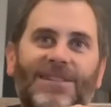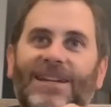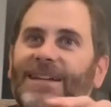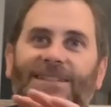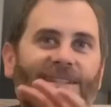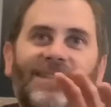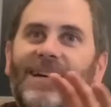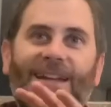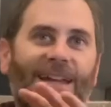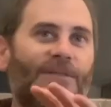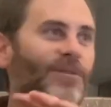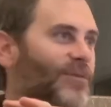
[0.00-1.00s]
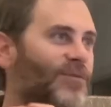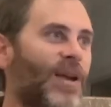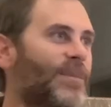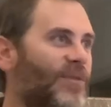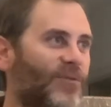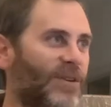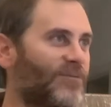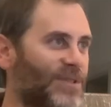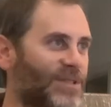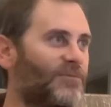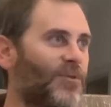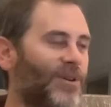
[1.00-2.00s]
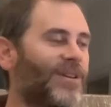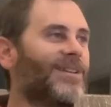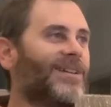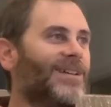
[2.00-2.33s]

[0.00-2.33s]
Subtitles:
and I did not have a frame of reference for it.